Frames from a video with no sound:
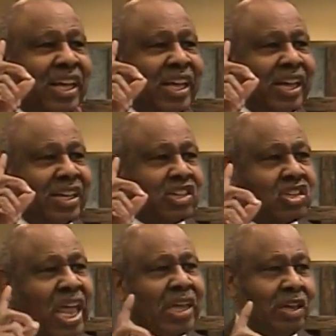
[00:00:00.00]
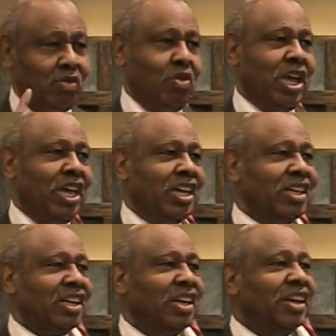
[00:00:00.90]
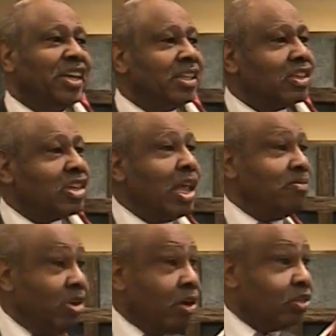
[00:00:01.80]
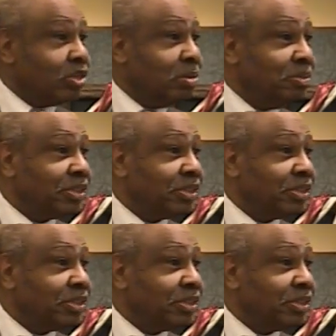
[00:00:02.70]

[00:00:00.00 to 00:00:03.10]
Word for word: a second way in the same verse.